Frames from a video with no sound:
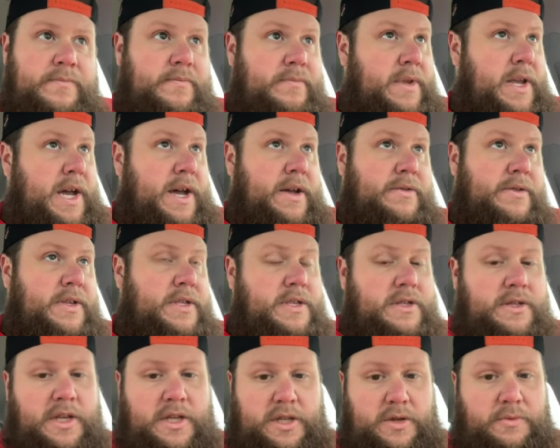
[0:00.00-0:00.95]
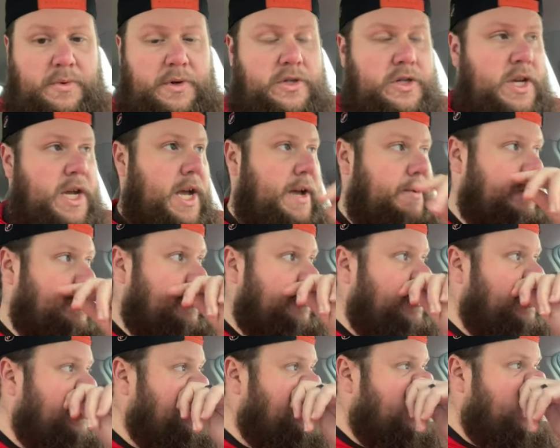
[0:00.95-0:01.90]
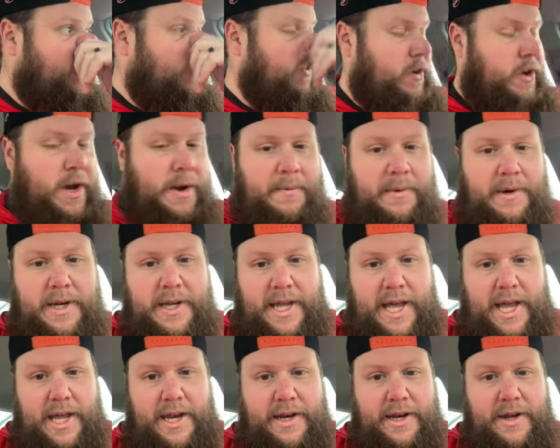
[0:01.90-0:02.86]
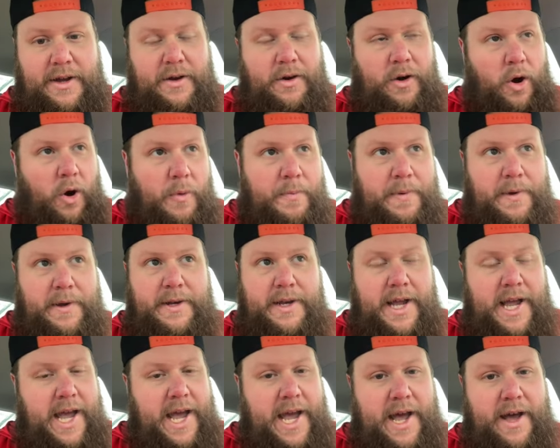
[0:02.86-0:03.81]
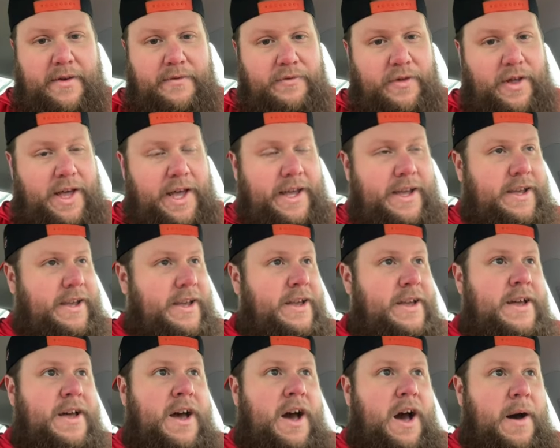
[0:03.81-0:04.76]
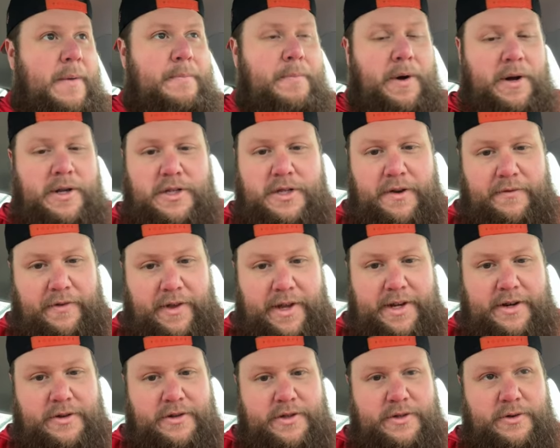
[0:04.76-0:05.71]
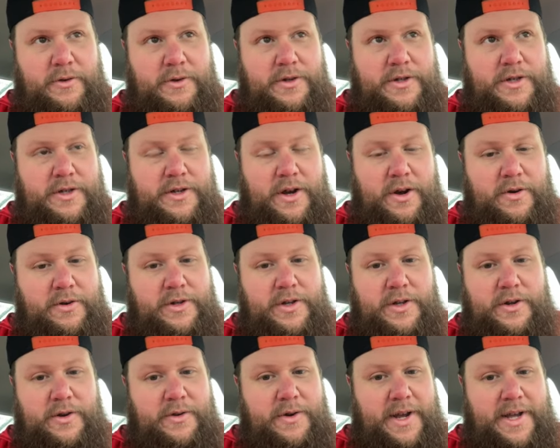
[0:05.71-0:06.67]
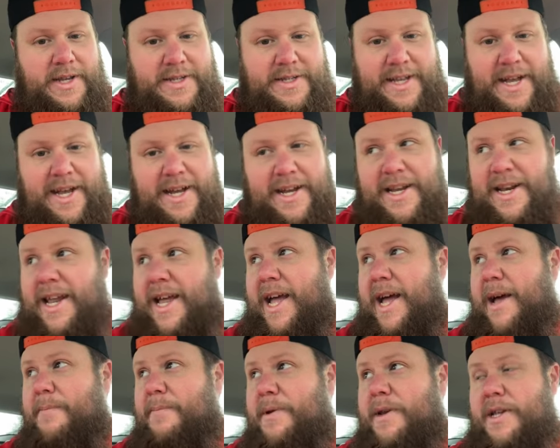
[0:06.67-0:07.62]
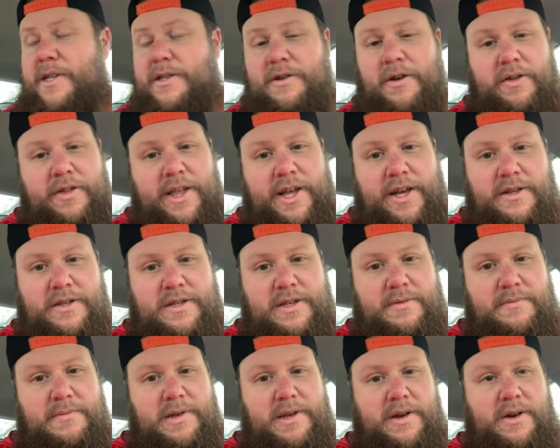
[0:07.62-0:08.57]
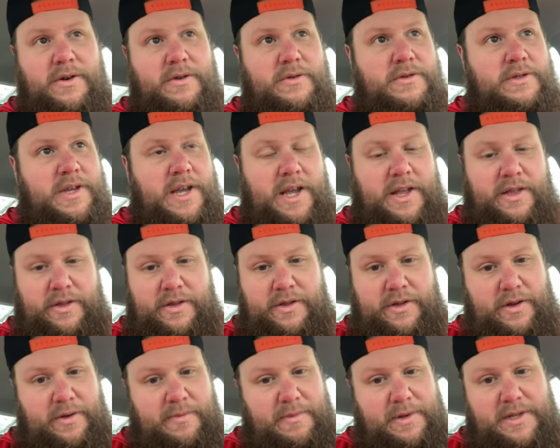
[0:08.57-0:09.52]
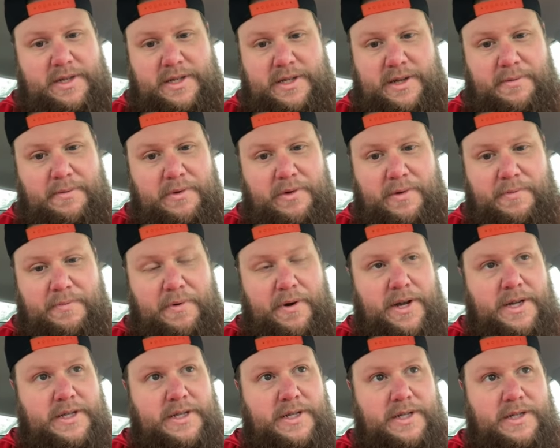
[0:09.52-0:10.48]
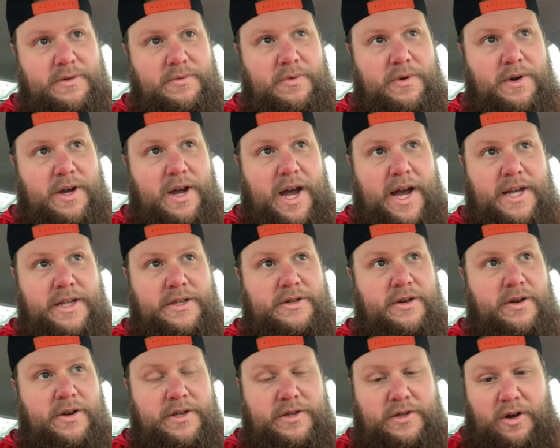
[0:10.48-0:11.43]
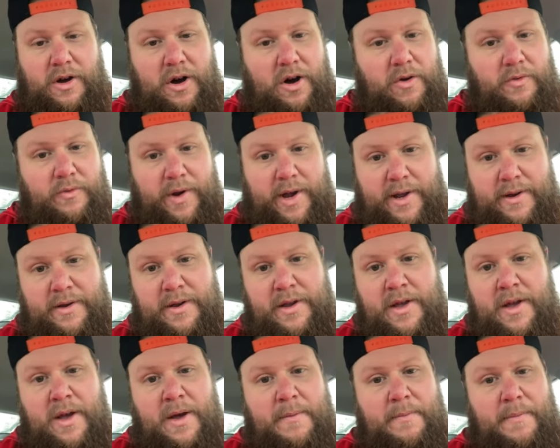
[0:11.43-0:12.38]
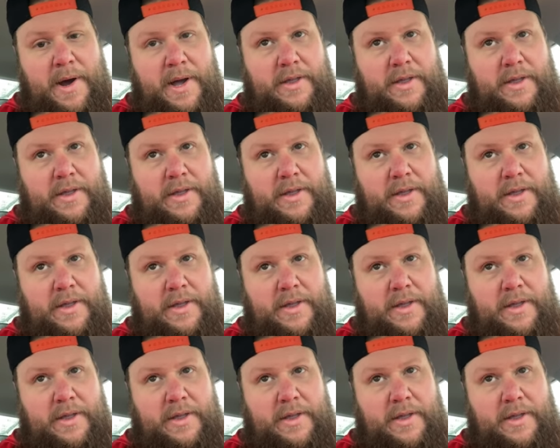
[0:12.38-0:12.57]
yeah, this is this is what you have. So if you're if you're coming to Canada hoping to have like a bunch of liquor stores to go to. It's not going to happen. It's all the LCBOs and going to be similar prices to what I saw. It's all ran by